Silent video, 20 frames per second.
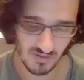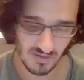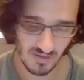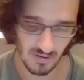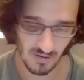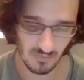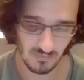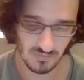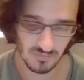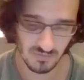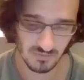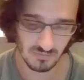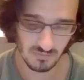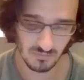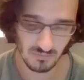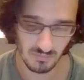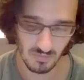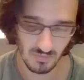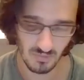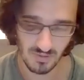how
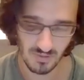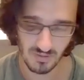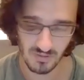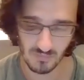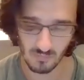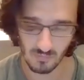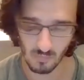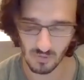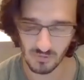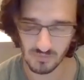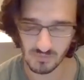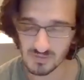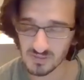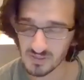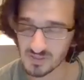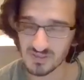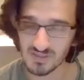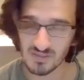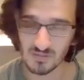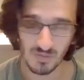to really work the
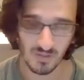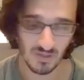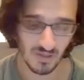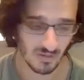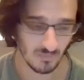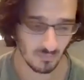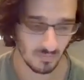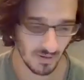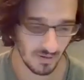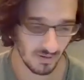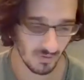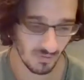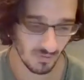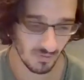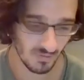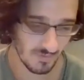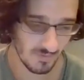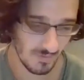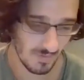system and gain power.